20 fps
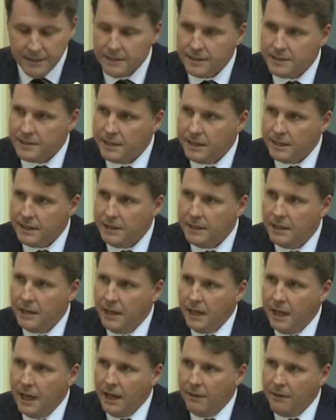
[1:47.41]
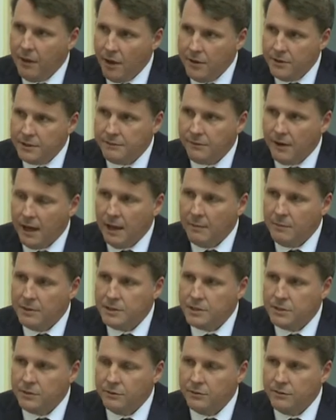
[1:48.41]
to see those
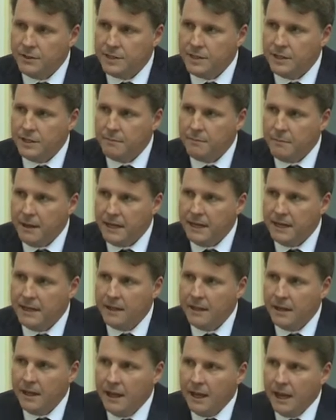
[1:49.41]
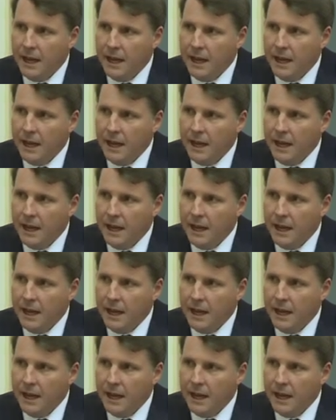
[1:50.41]
farmers, to have visited many